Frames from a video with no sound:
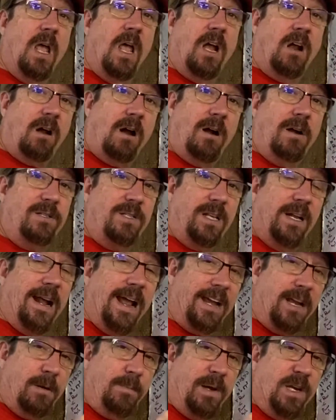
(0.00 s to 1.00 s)
Cars that I
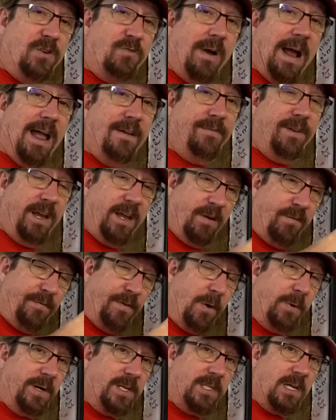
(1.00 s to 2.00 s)
can be driving and
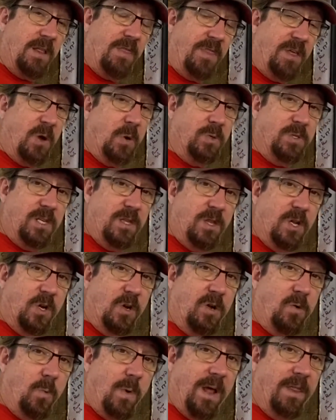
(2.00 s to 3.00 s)
focus on those in the
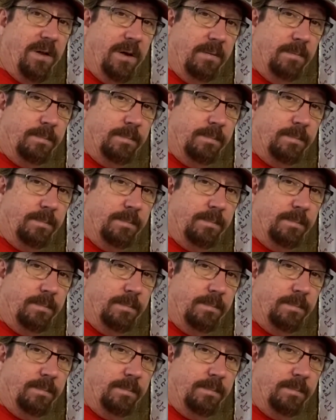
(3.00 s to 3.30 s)
good weather.